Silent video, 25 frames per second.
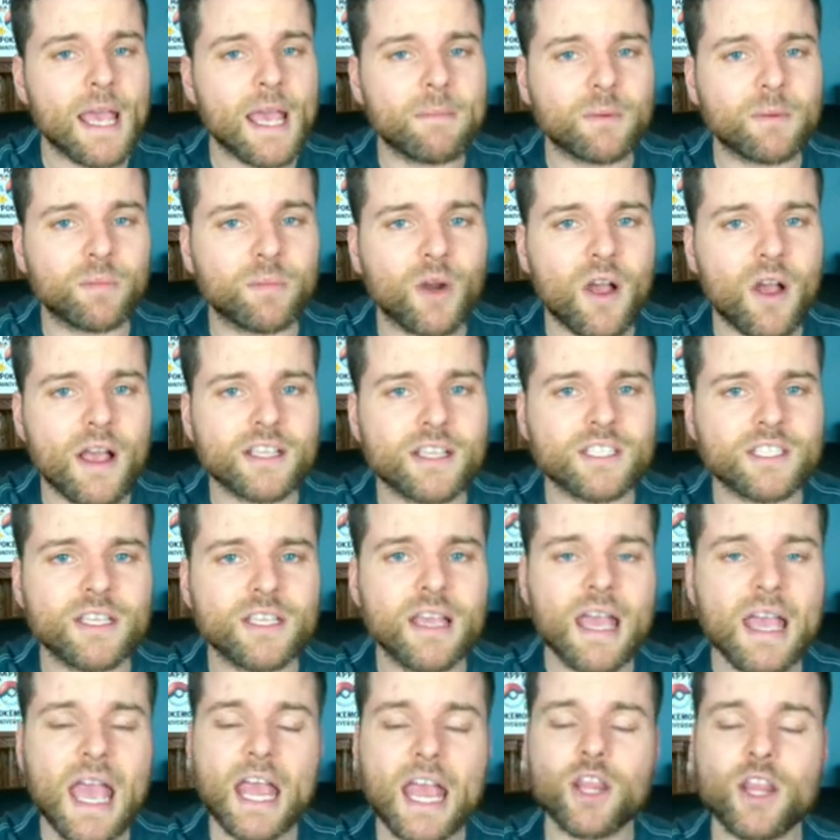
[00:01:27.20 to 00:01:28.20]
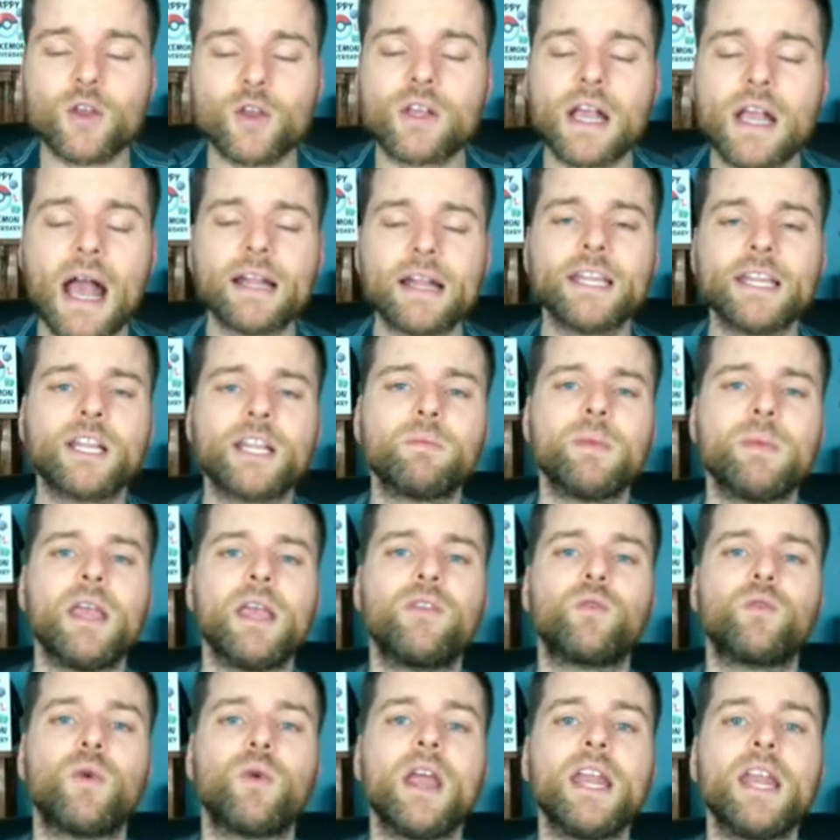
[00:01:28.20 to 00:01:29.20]
your prize. You can contact me
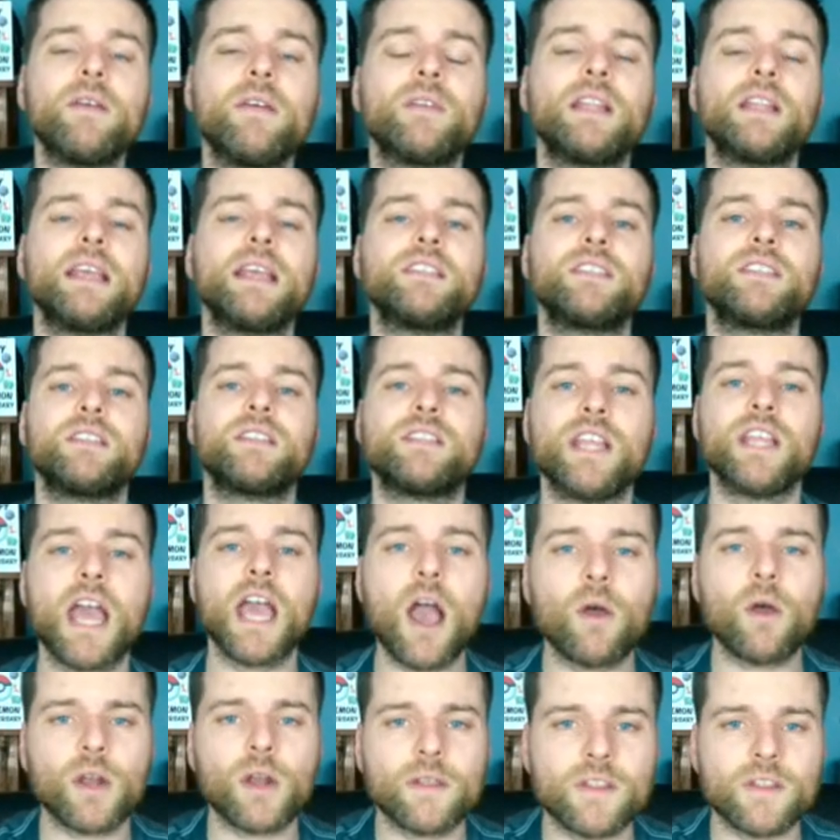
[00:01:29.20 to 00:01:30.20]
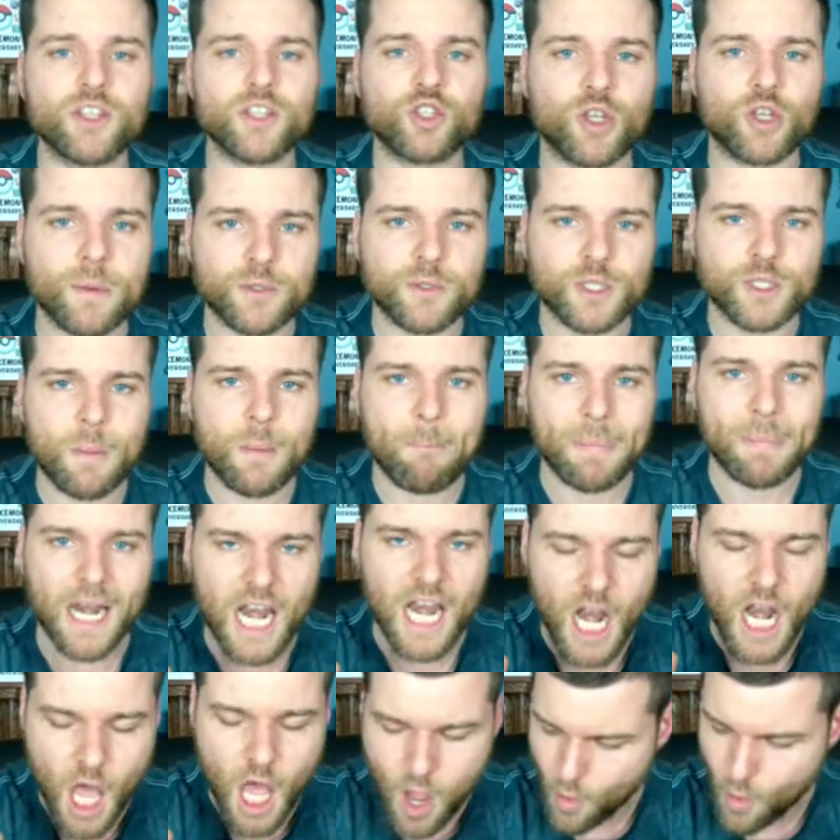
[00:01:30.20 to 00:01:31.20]
through any of the links down in the description
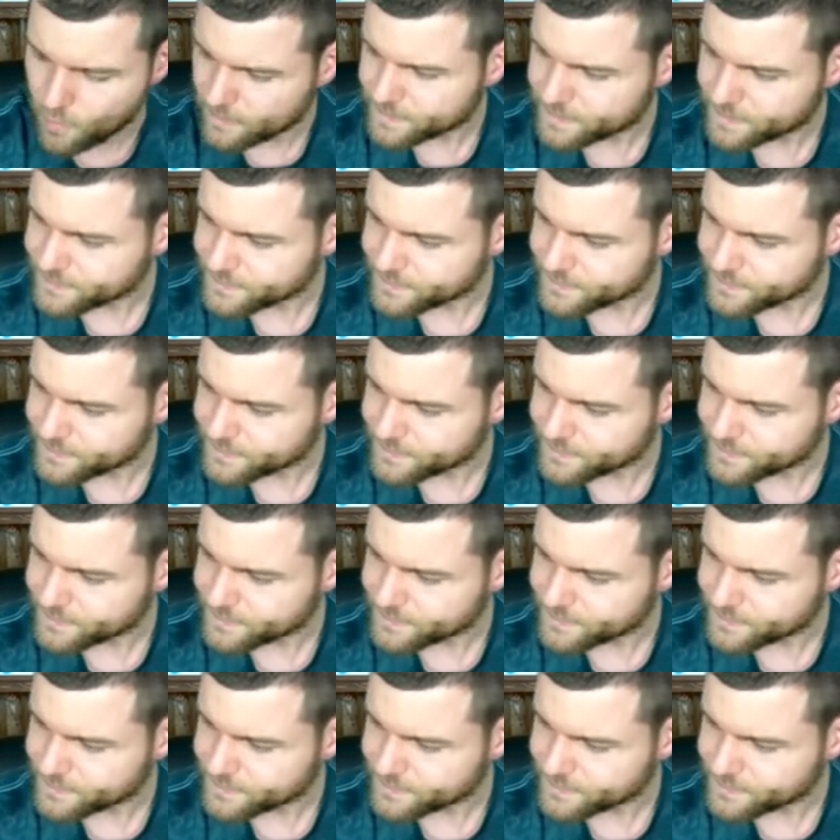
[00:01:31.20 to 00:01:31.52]
below.